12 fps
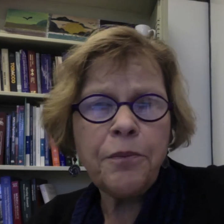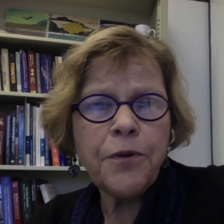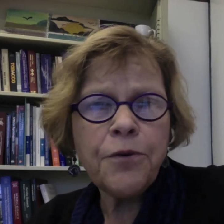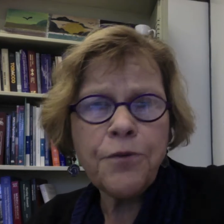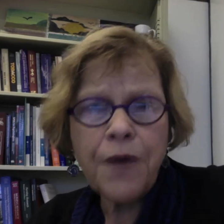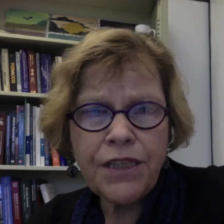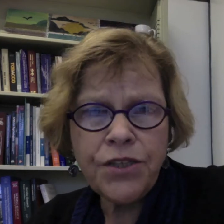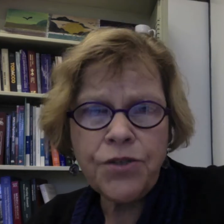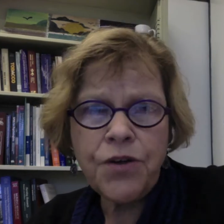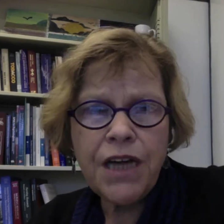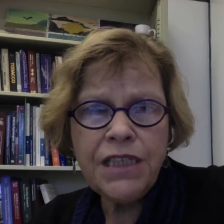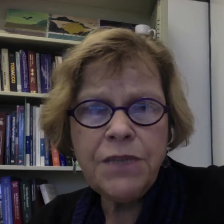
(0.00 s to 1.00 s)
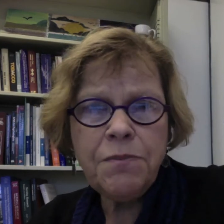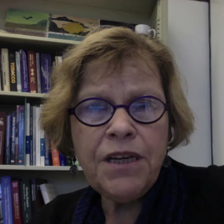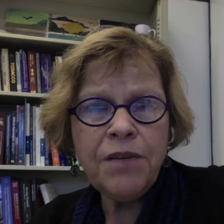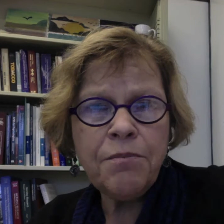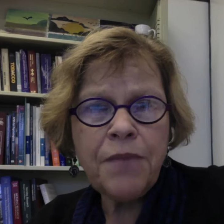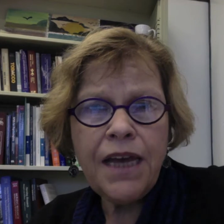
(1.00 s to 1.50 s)
great strides
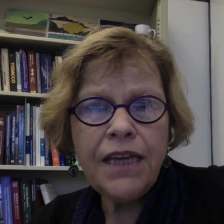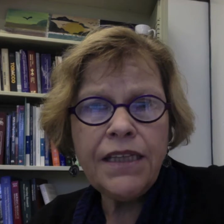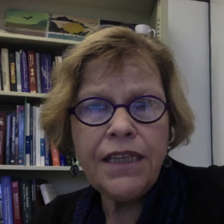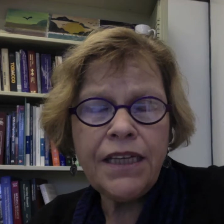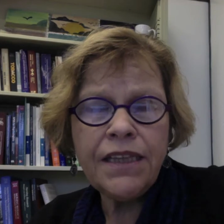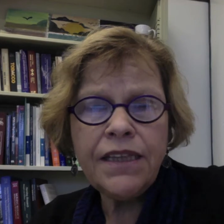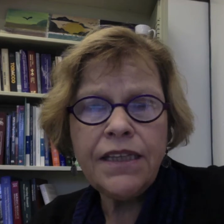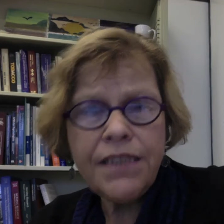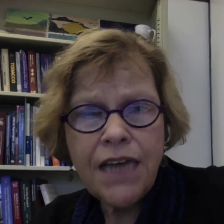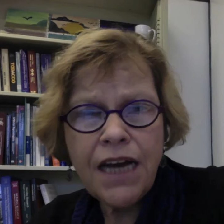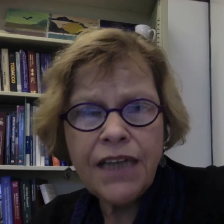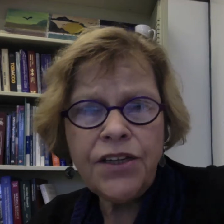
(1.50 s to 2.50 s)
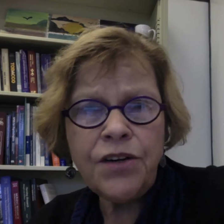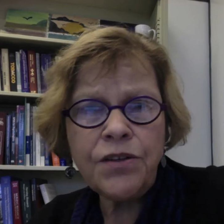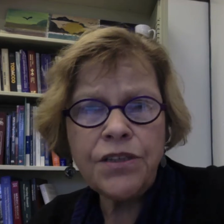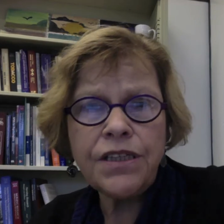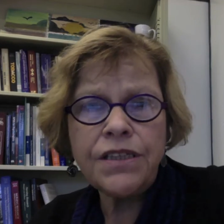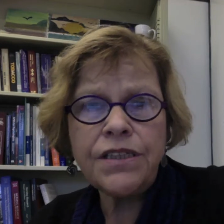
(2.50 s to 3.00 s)
being made in the
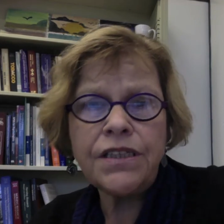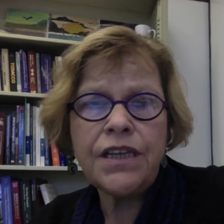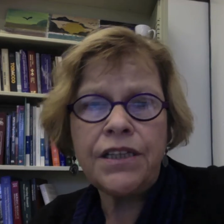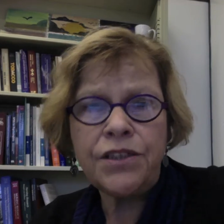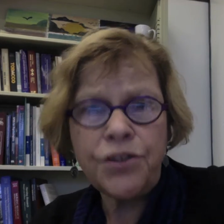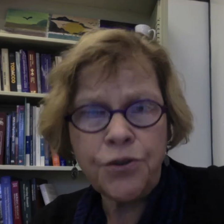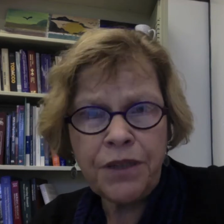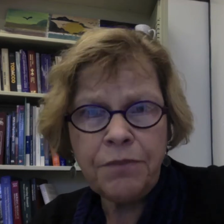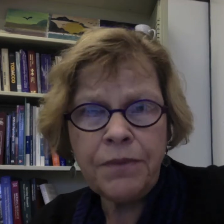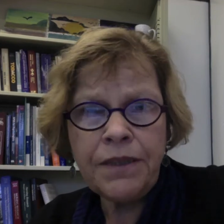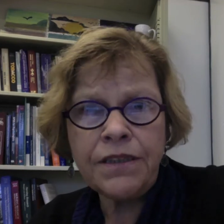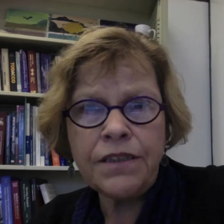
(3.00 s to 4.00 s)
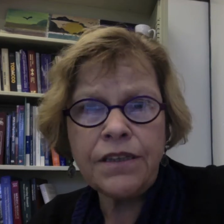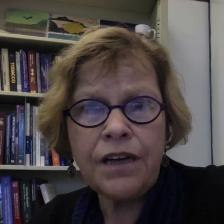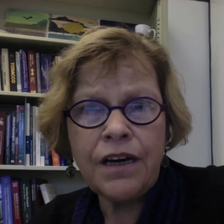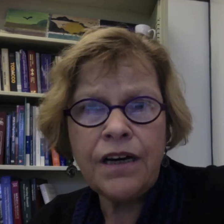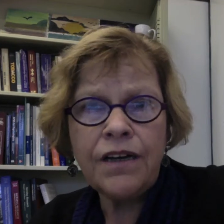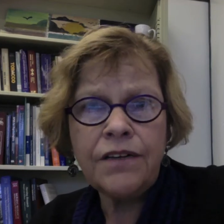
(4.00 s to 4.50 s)
diagnosis and treatment
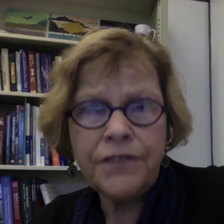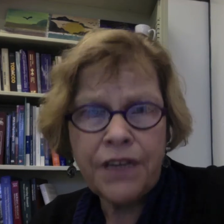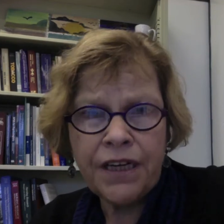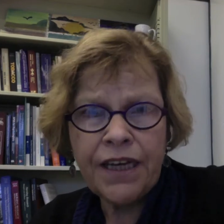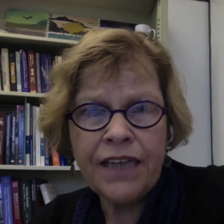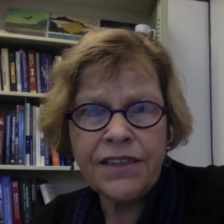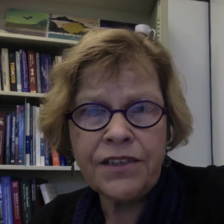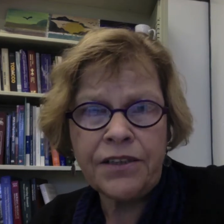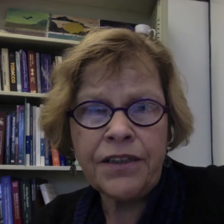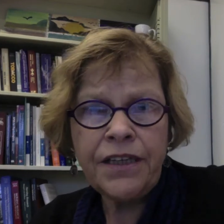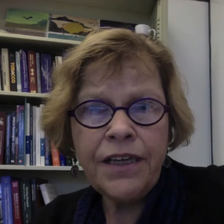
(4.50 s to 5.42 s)
of lung cancer.